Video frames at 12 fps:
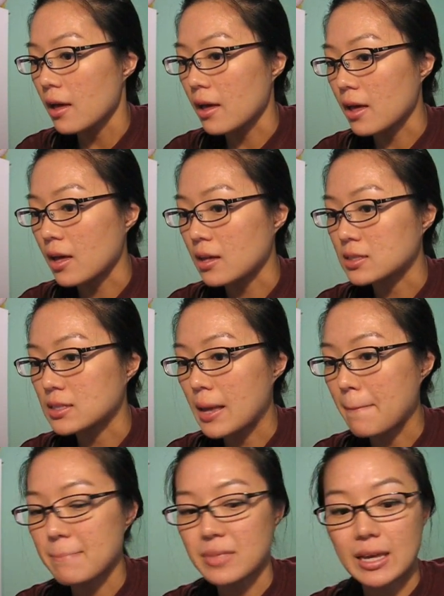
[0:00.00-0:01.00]
And
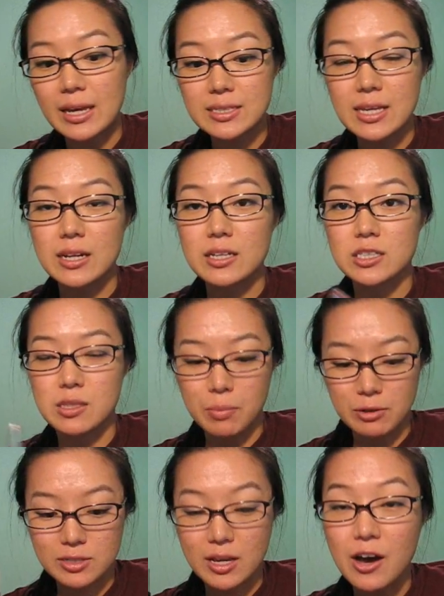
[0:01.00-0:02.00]
like I said, it's the
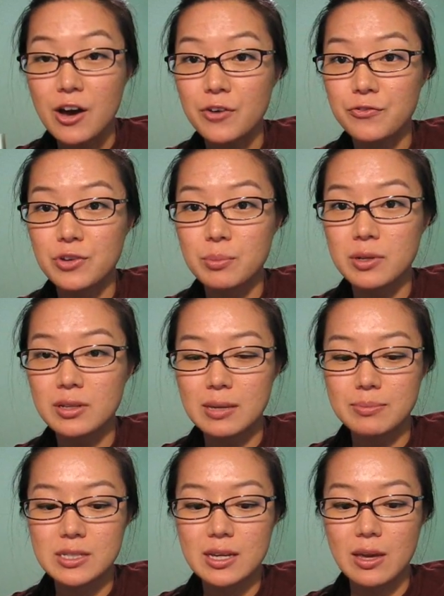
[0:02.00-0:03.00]
most comfortable
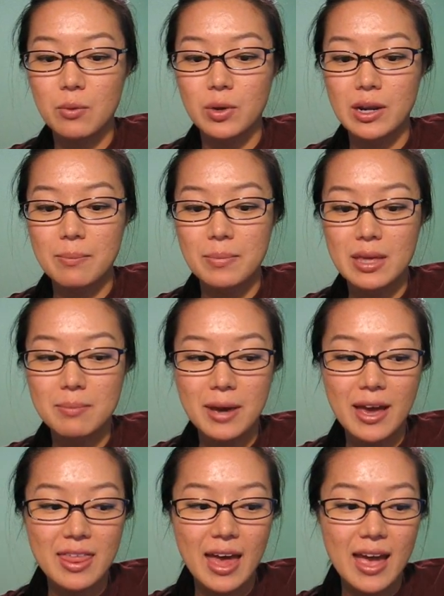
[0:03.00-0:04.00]
lipstick. And what I mean
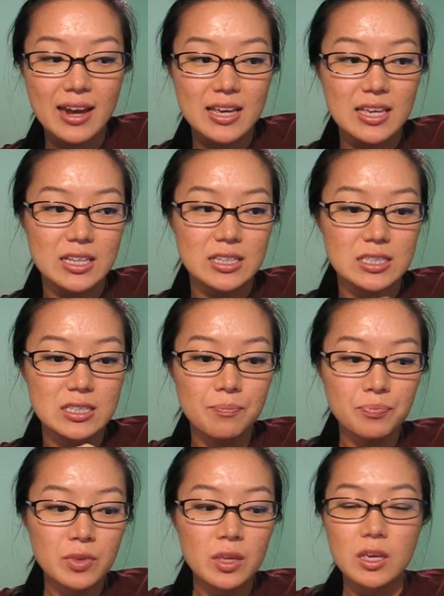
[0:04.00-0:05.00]
by that is
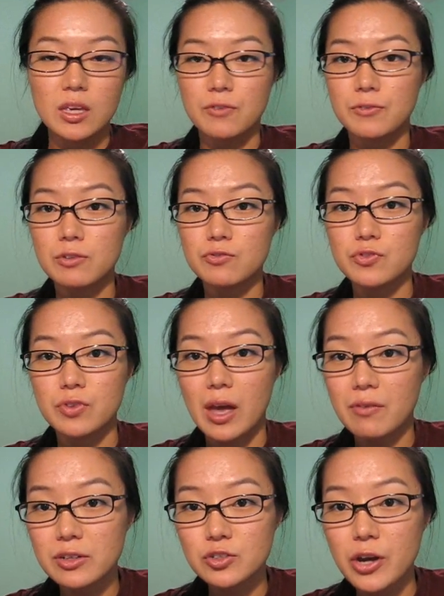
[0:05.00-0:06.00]
if you've
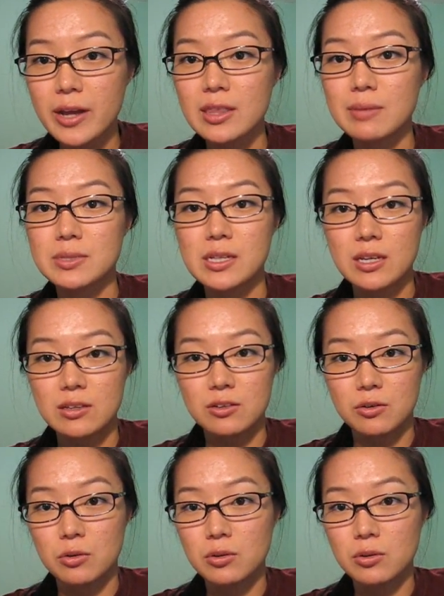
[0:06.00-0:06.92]
ever tried lipstick in your